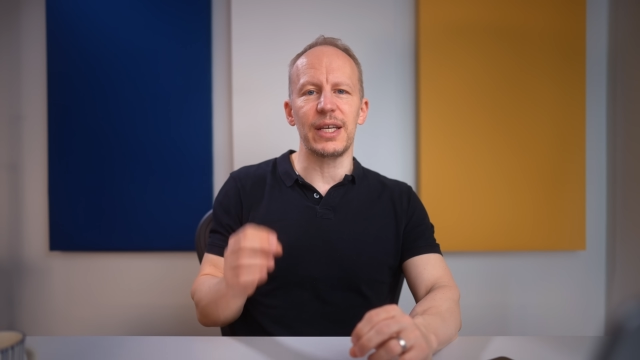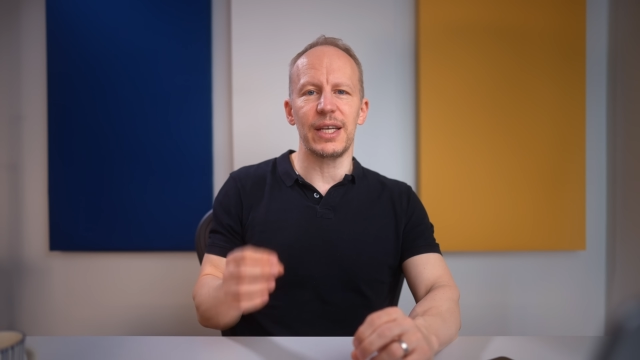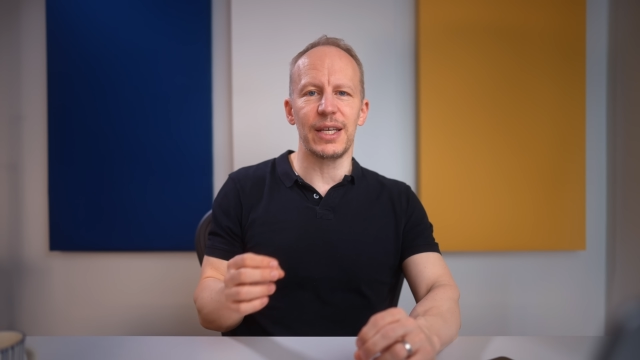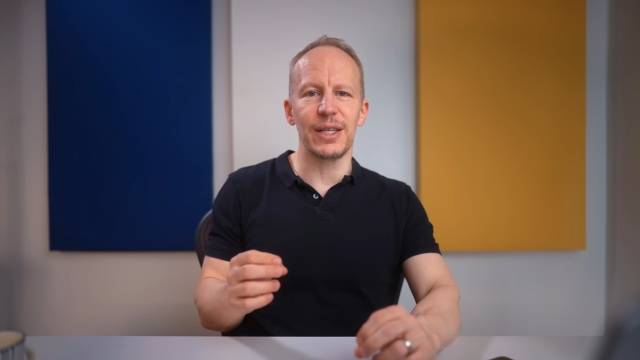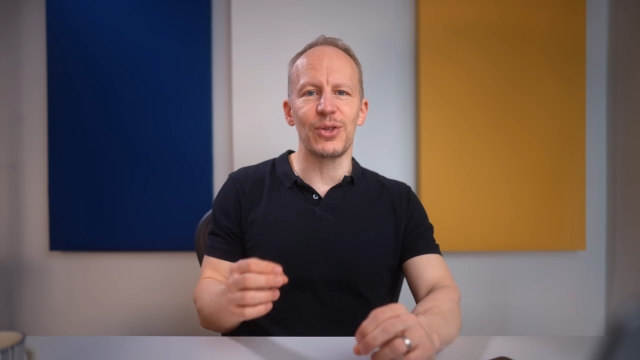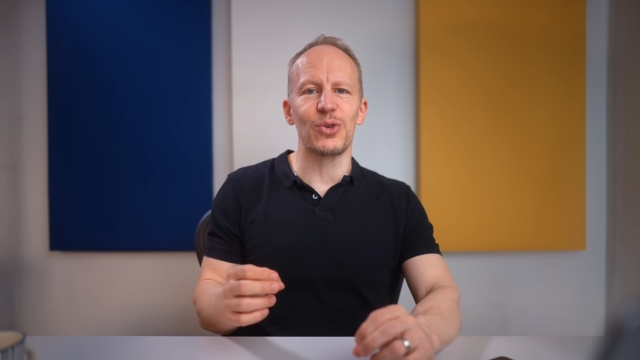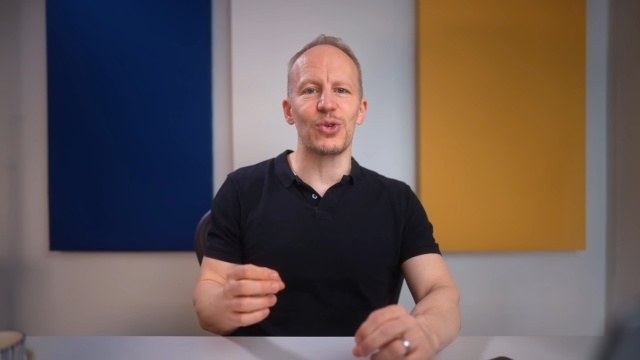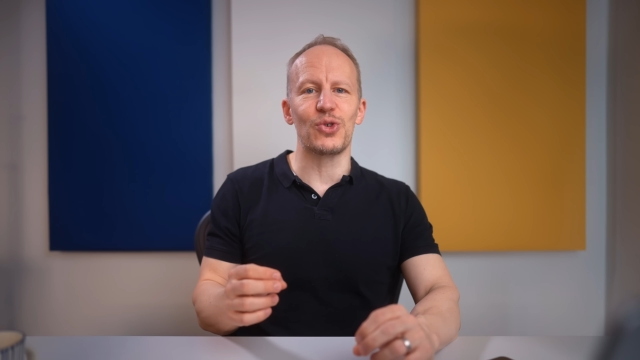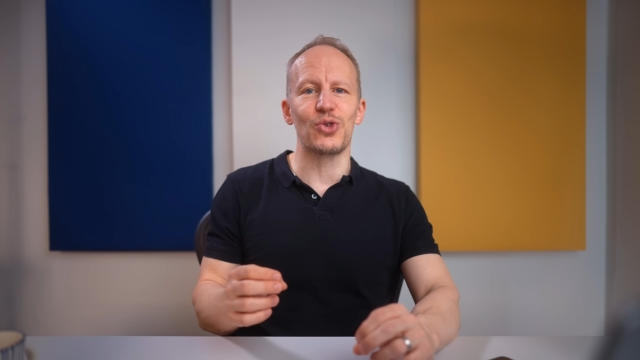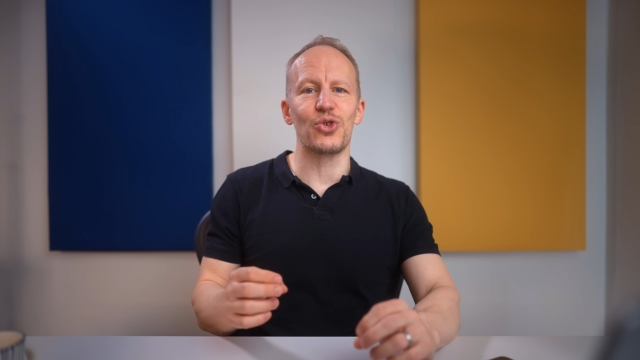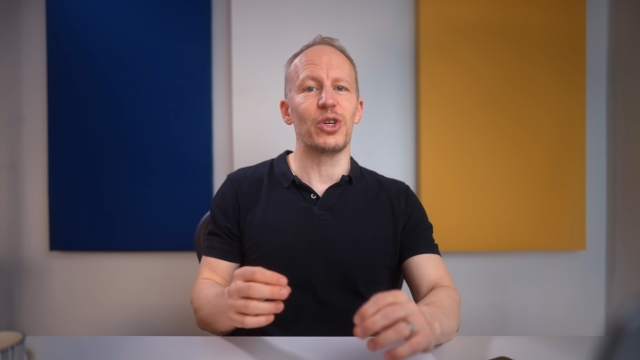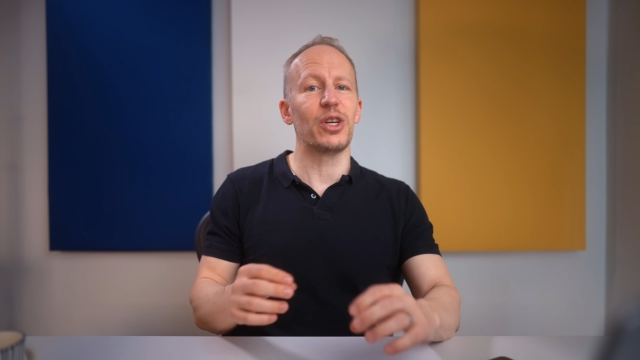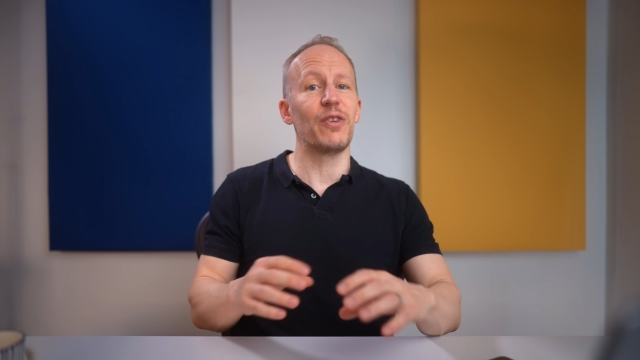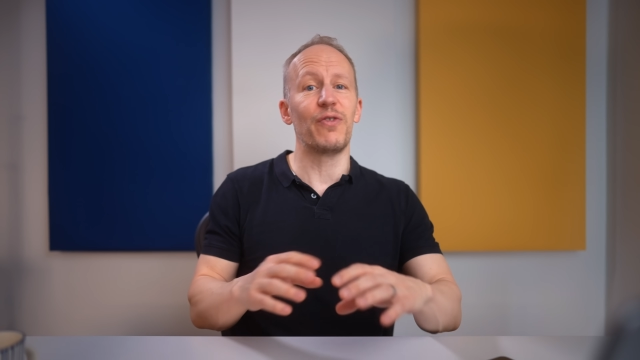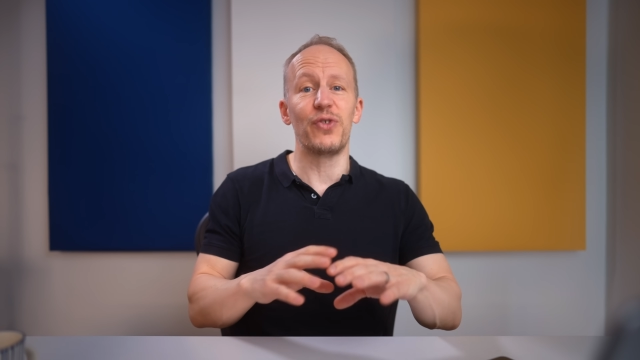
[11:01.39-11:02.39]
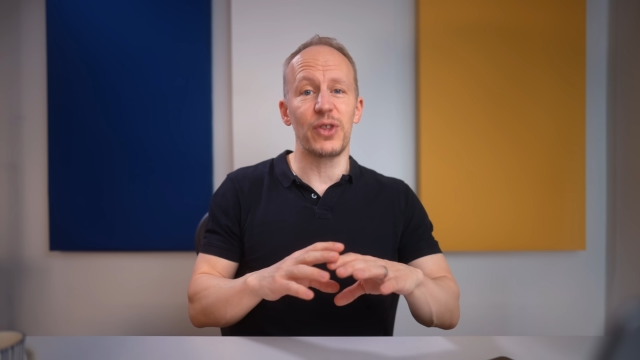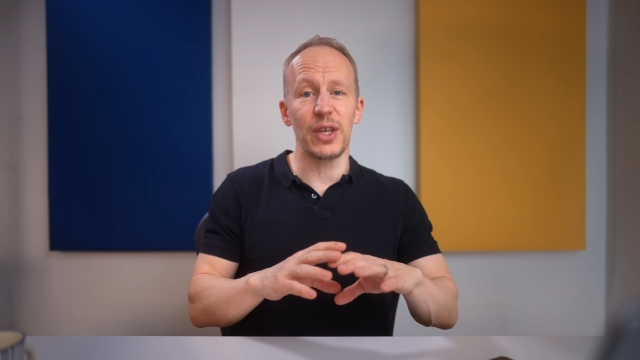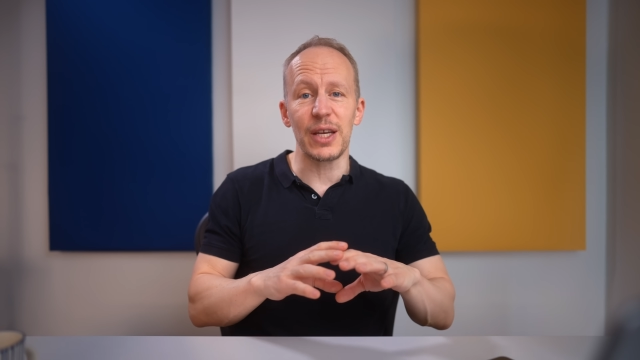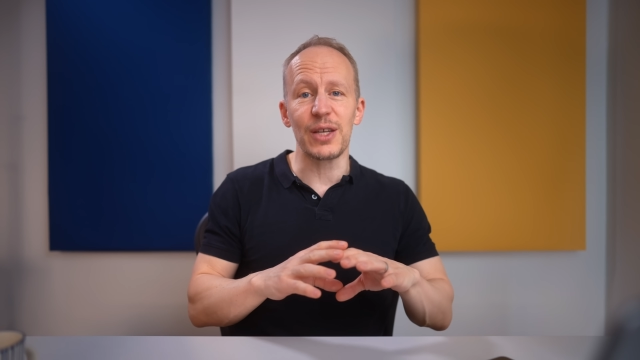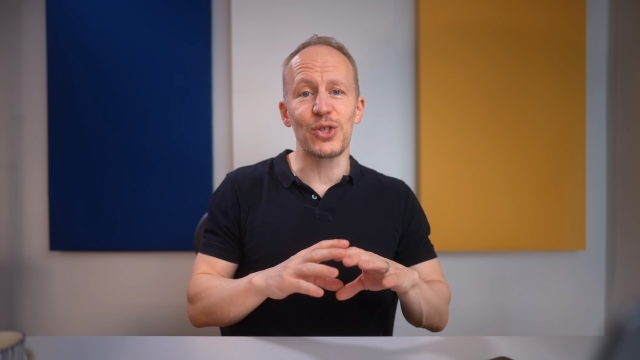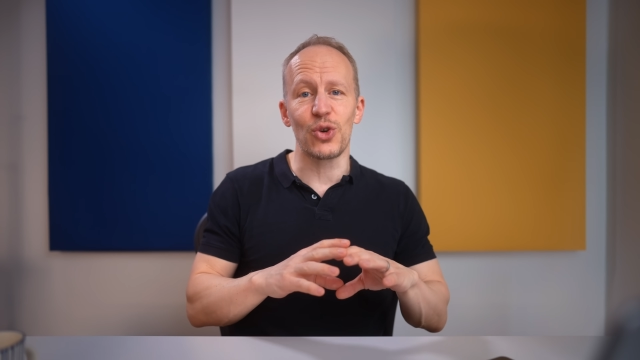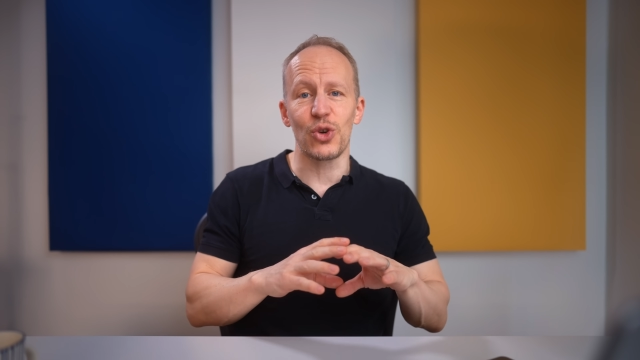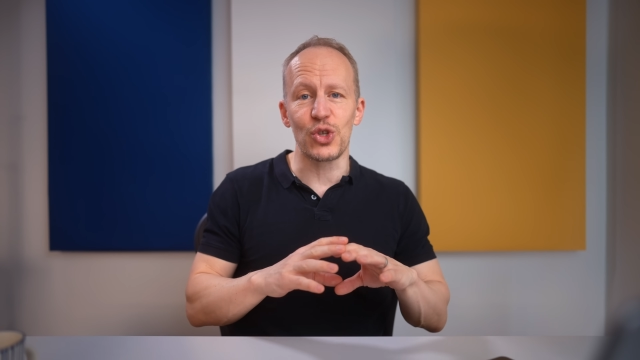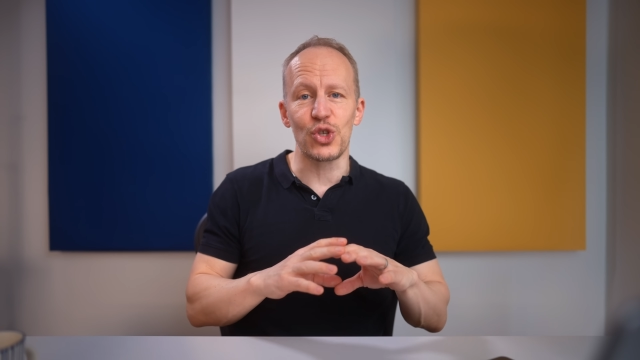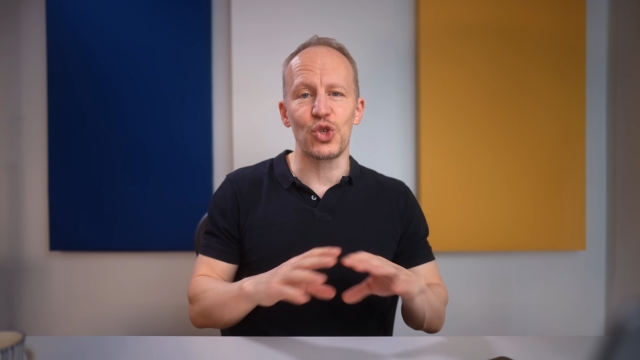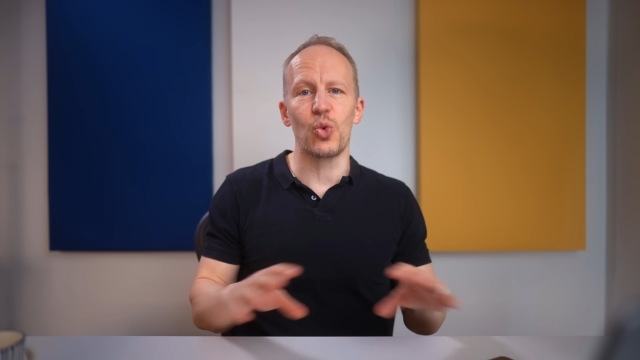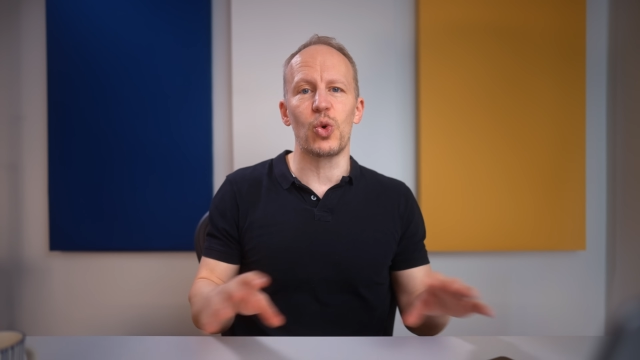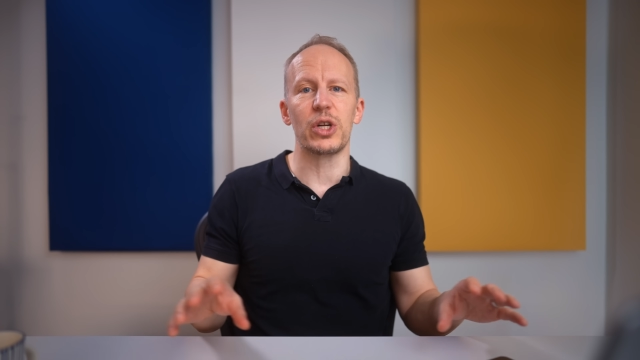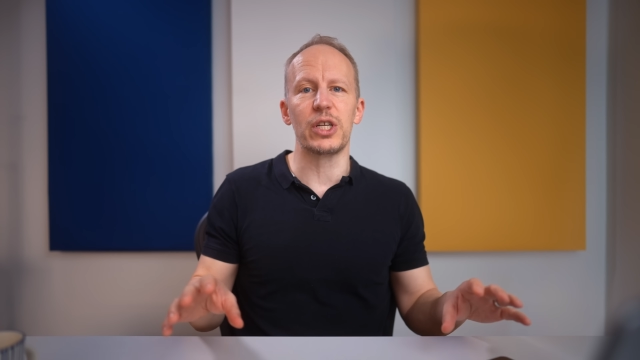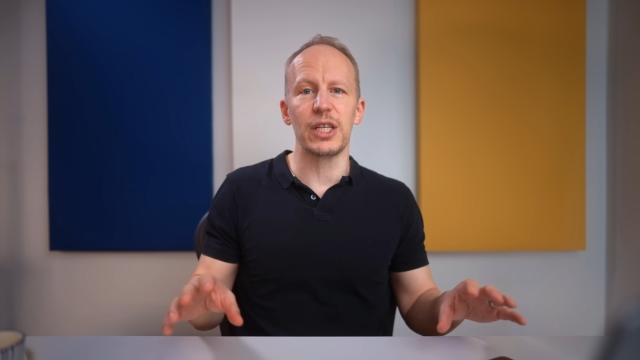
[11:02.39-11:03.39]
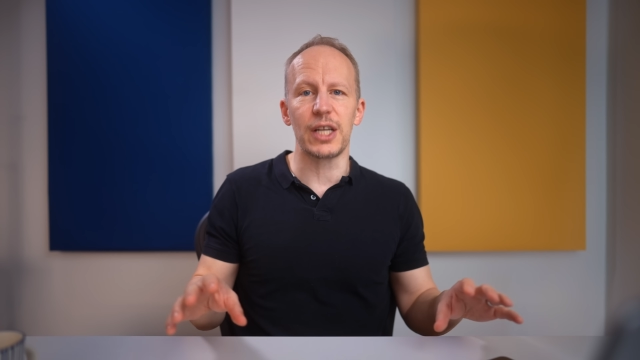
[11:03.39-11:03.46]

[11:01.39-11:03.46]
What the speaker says: industry if things are sorted